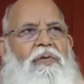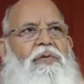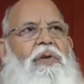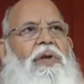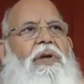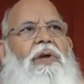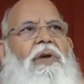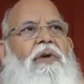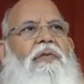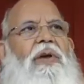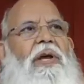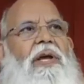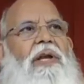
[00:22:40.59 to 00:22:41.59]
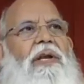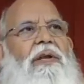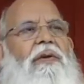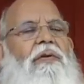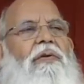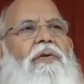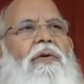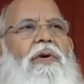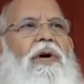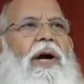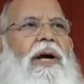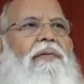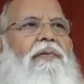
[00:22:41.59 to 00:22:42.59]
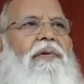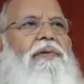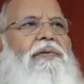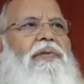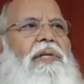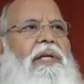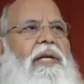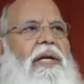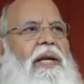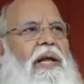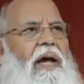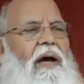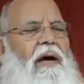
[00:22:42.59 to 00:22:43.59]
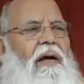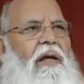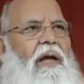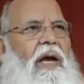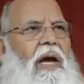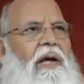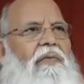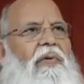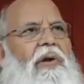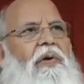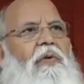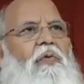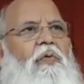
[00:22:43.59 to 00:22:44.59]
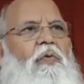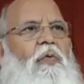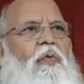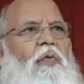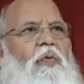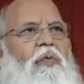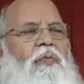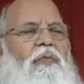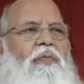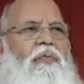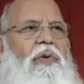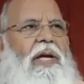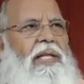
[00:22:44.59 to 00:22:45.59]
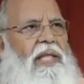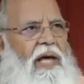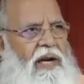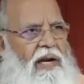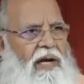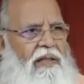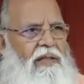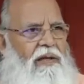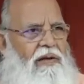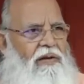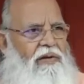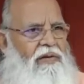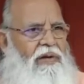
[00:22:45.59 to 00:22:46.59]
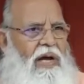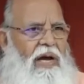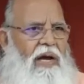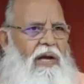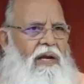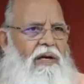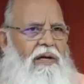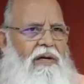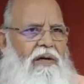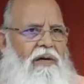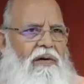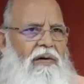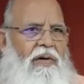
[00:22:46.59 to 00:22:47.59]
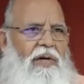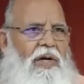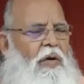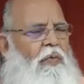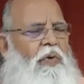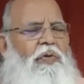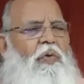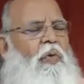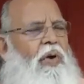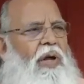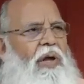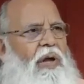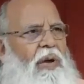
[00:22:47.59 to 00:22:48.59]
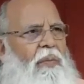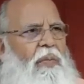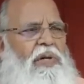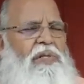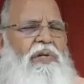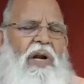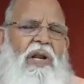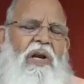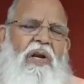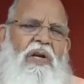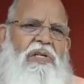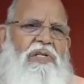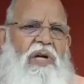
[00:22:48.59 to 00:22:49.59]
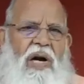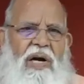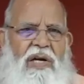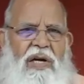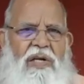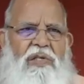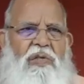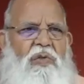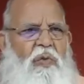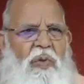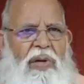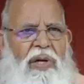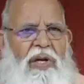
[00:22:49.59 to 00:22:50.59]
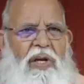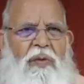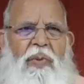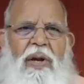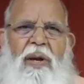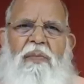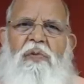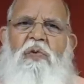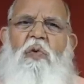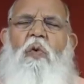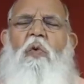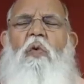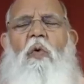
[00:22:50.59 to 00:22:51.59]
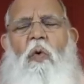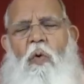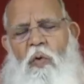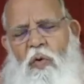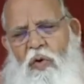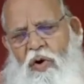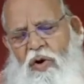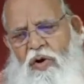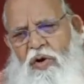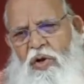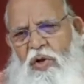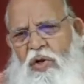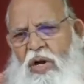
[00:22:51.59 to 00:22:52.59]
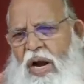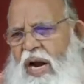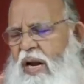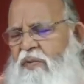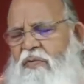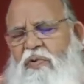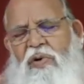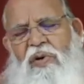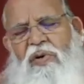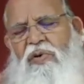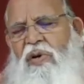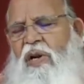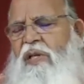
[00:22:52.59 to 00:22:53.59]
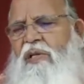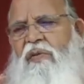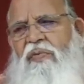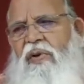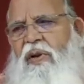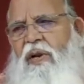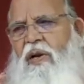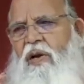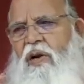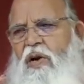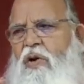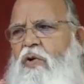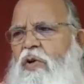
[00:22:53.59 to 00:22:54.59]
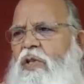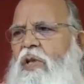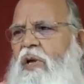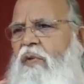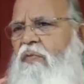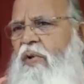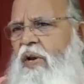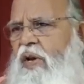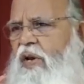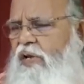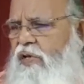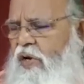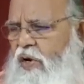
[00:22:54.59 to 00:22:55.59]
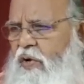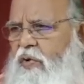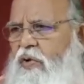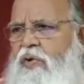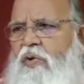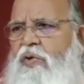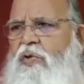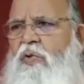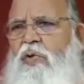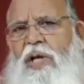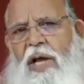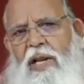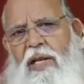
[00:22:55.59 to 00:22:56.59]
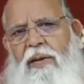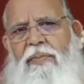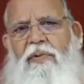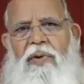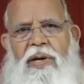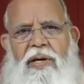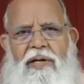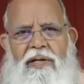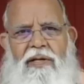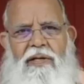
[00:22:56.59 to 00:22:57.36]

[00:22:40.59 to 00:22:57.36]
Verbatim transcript: see, when you know I was in India, I went to um, Kedarnath and uh, it was okay. But suddenly it started snowing, it became so cold and we were really suffering. Do you think when listening to your story, I'll keep quiet?